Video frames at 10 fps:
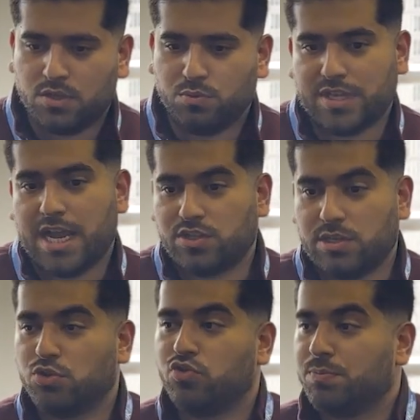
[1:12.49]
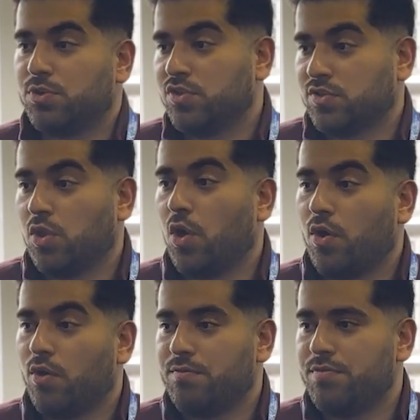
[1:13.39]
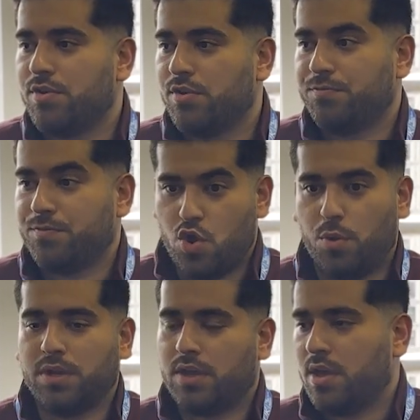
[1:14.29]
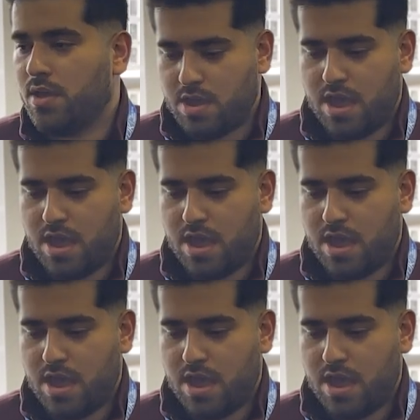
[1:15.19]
was actually able to reproduce a lot of the phenomena